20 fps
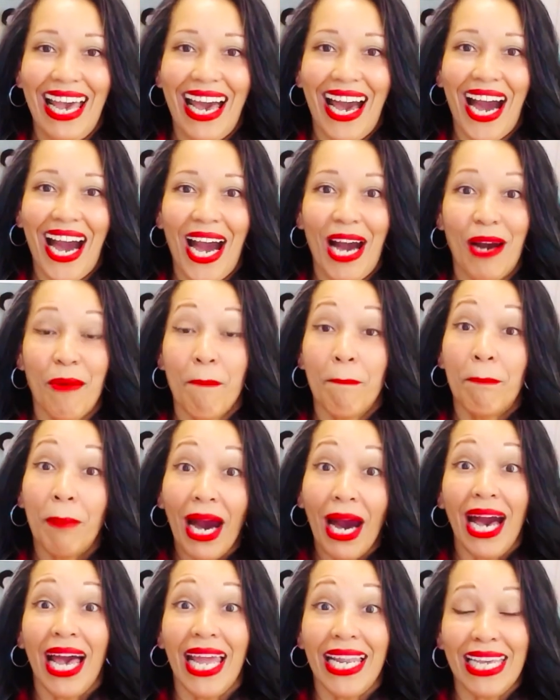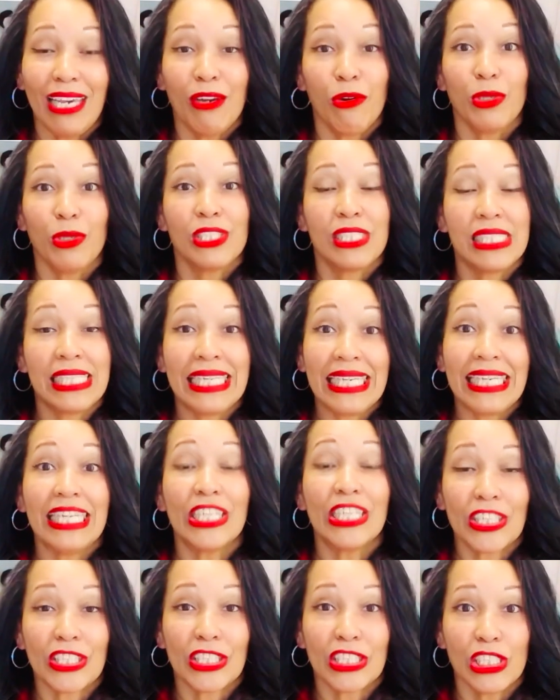Uh, but it was
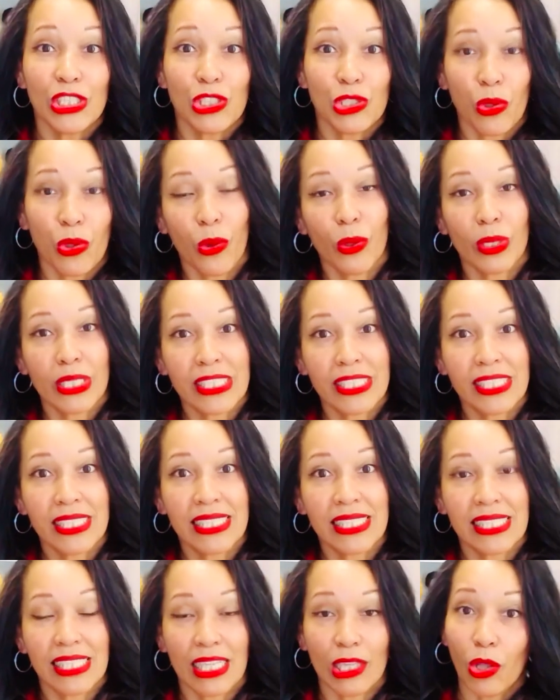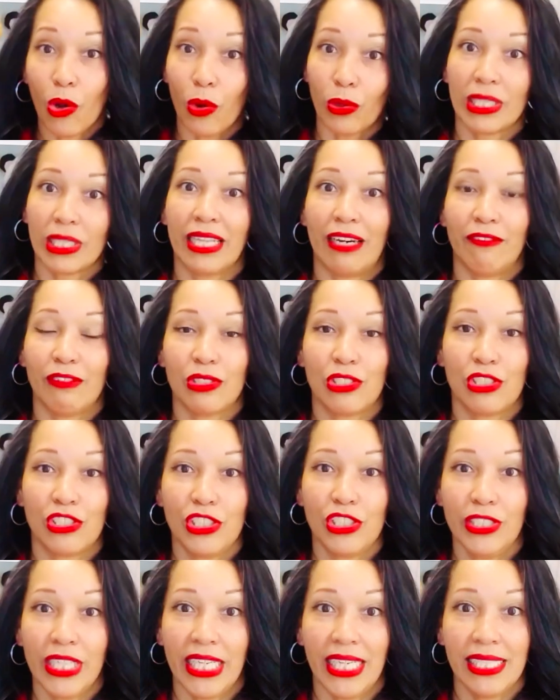geared towards lower level
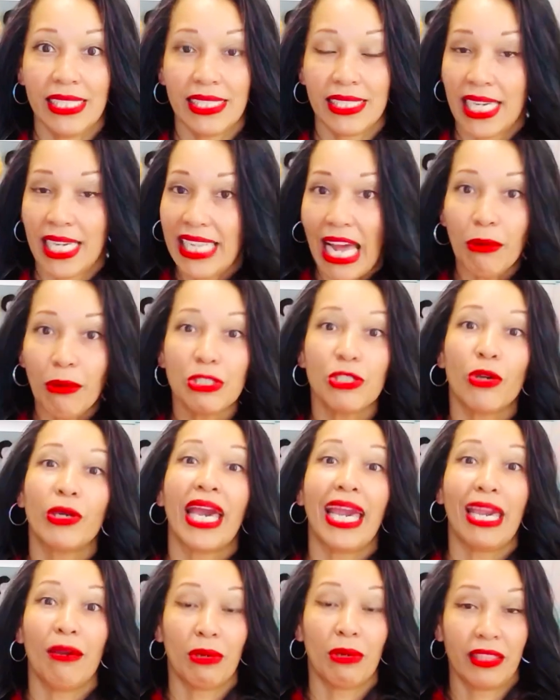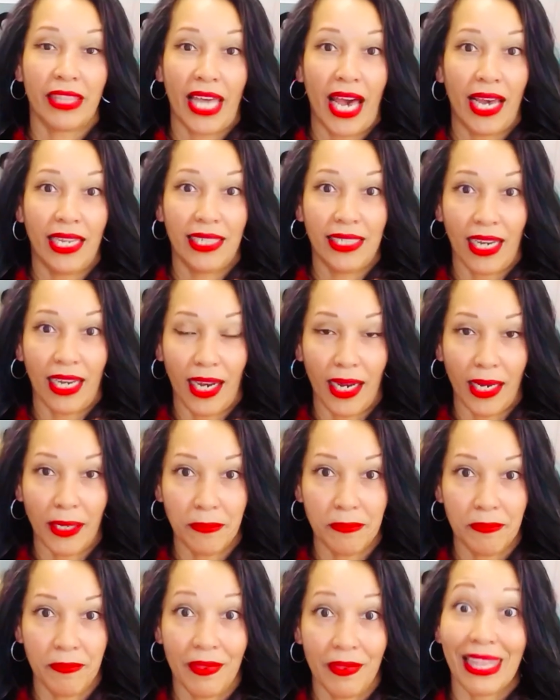students, and I was okay with that
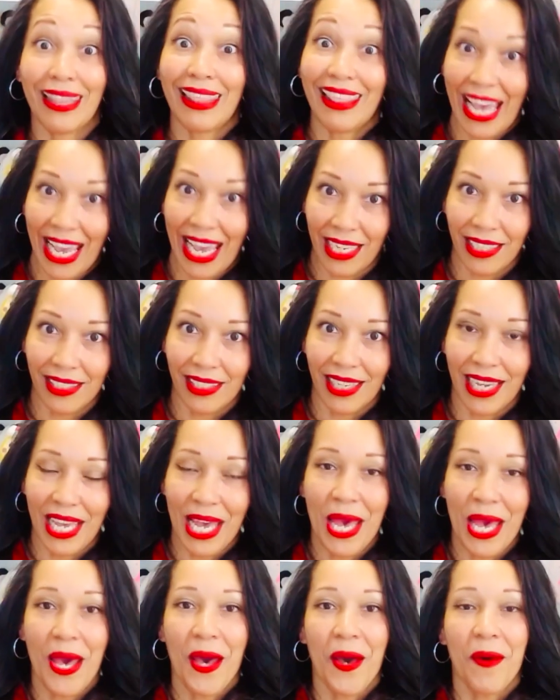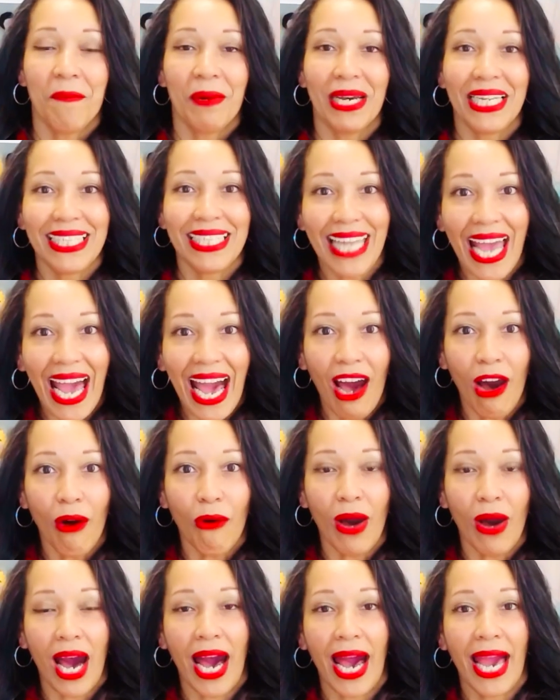um, then. But now
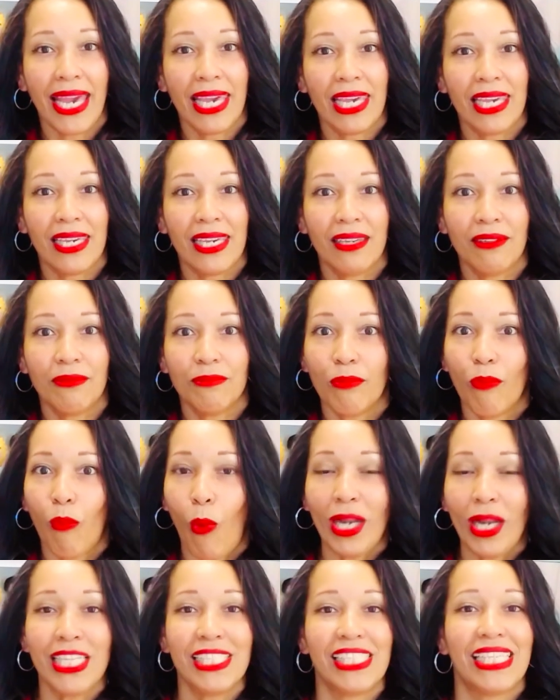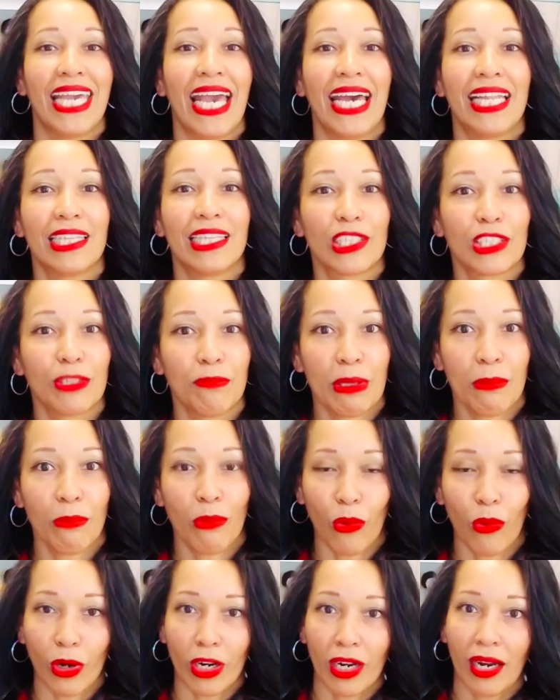I wanted to get a little bit
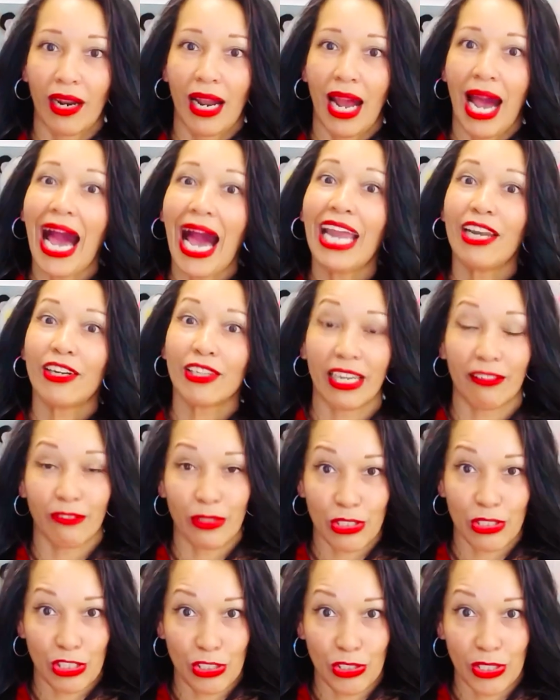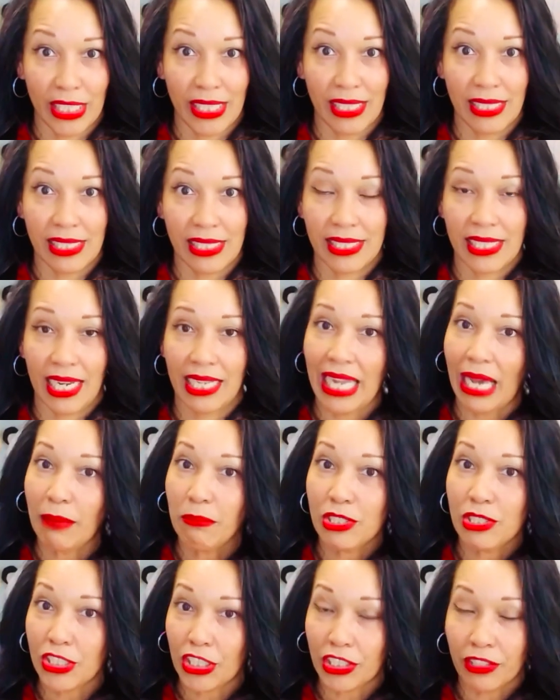more higher level students, and I'm
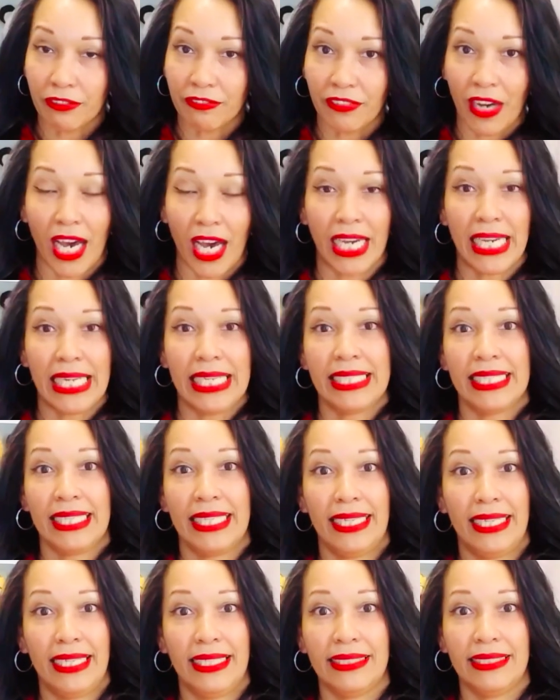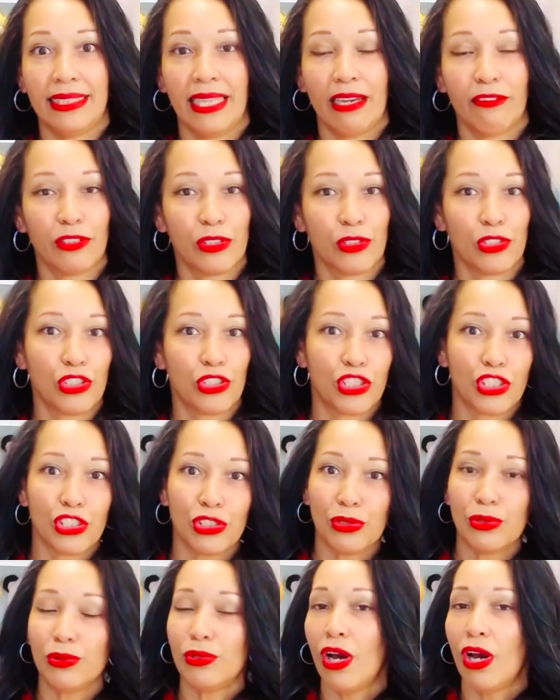certified in levels
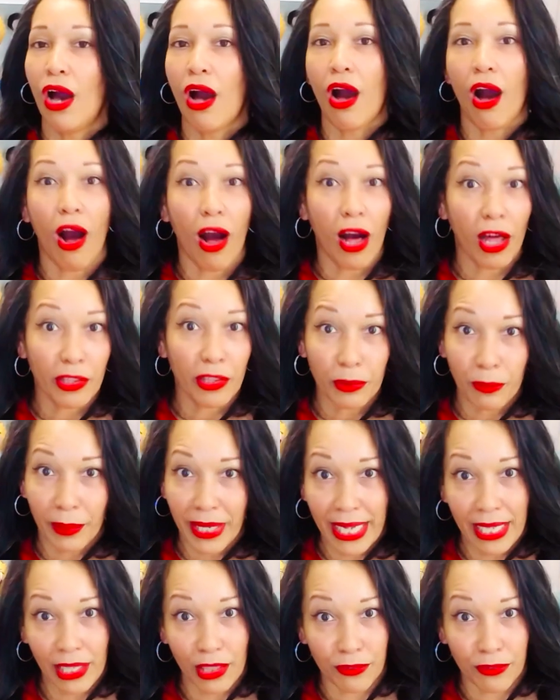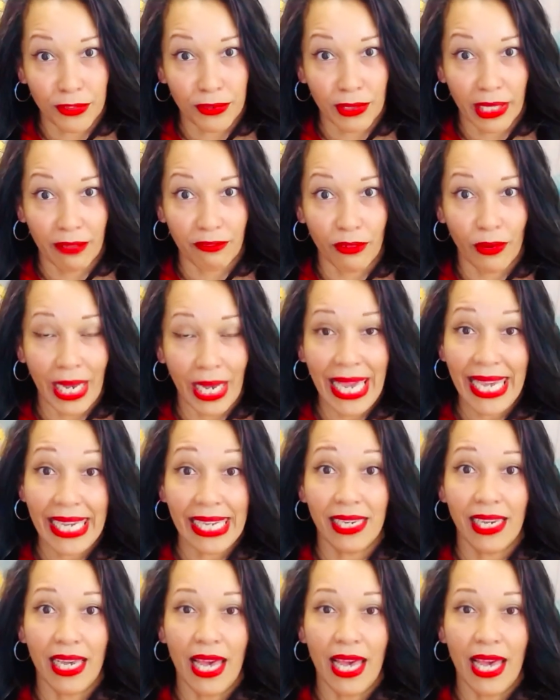two all the way through level eight.